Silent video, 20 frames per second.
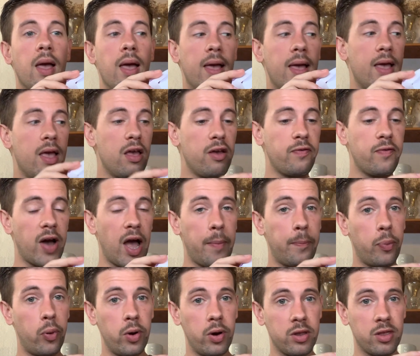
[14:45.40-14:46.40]
If I
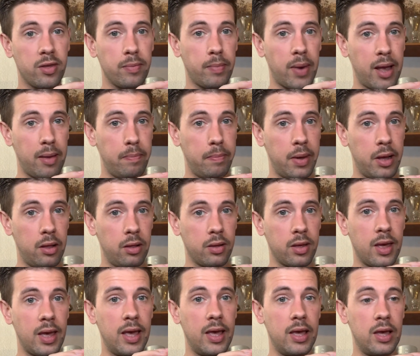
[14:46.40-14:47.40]
put my milk
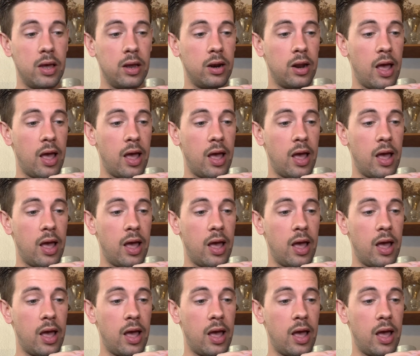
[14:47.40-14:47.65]
in